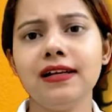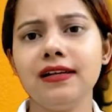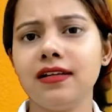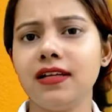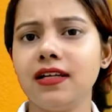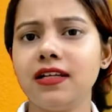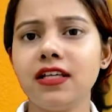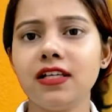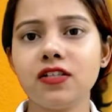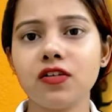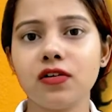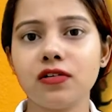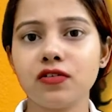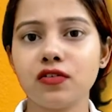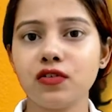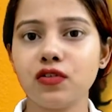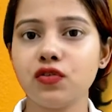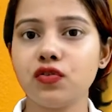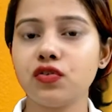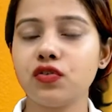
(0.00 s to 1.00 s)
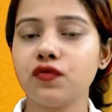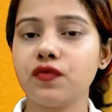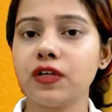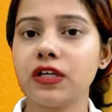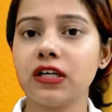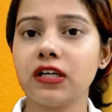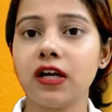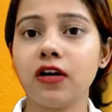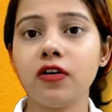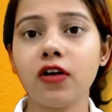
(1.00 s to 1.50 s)
Data is also used to
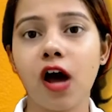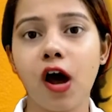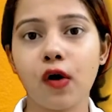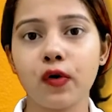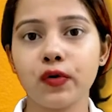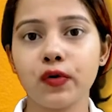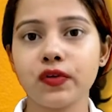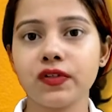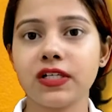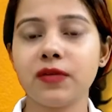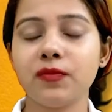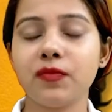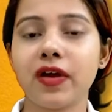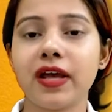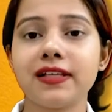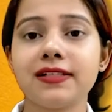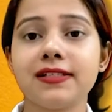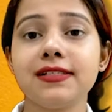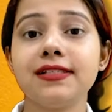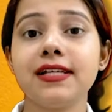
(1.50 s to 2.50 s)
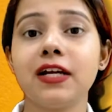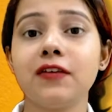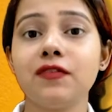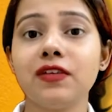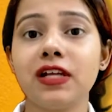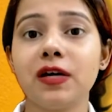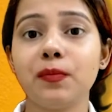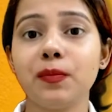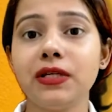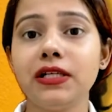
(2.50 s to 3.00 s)
figure out how to set prices that will
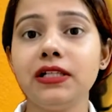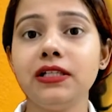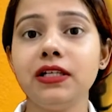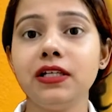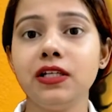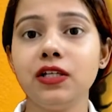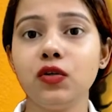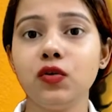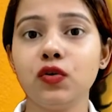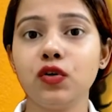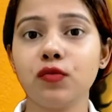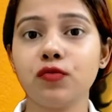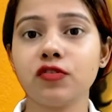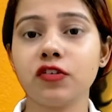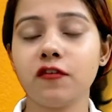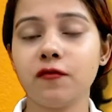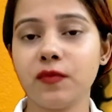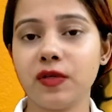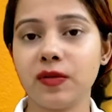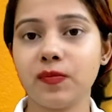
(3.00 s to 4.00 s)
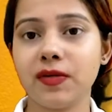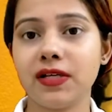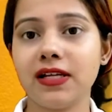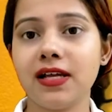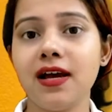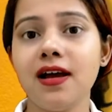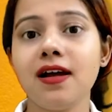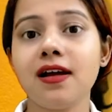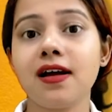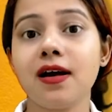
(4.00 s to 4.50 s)
appeal the new groups of people.
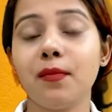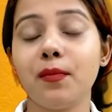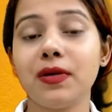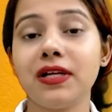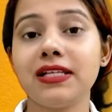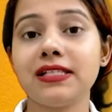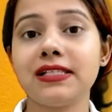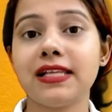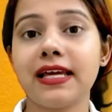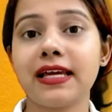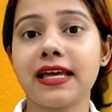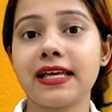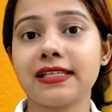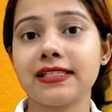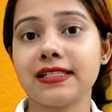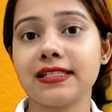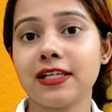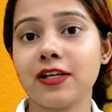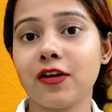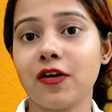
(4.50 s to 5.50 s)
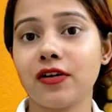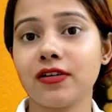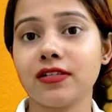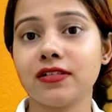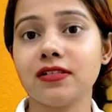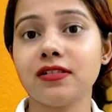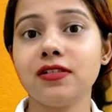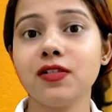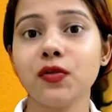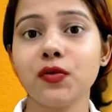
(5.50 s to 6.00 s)
Companies like Estee
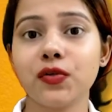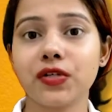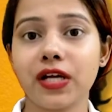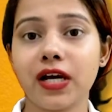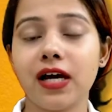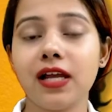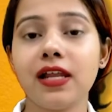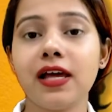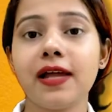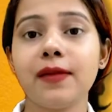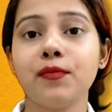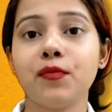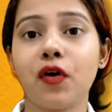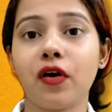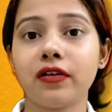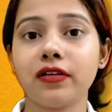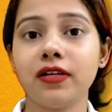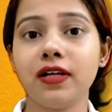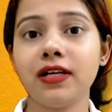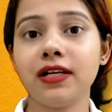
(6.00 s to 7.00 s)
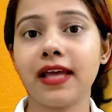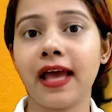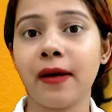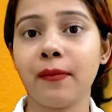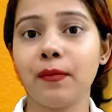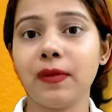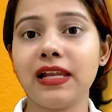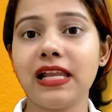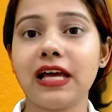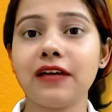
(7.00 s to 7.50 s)
Lauder, L'Oreal, and Procter &
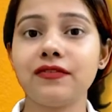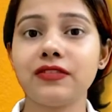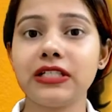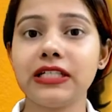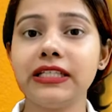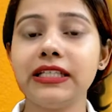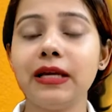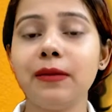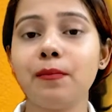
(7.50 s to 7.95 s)
Gamble have seen the